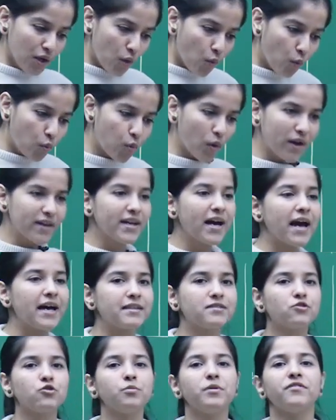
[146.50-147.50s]
one
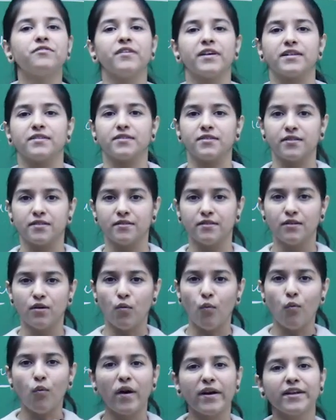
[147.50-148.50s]
has to be fixed.
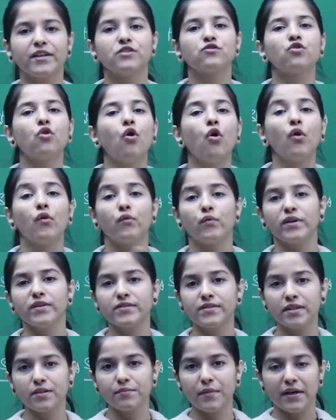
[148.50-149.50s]
One is always
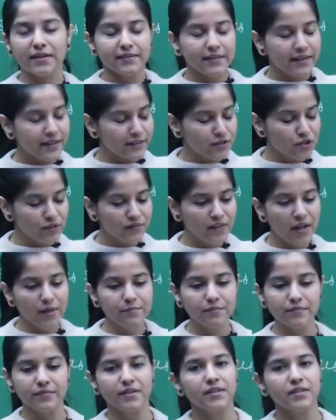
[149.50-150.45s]
sigma, the rest of them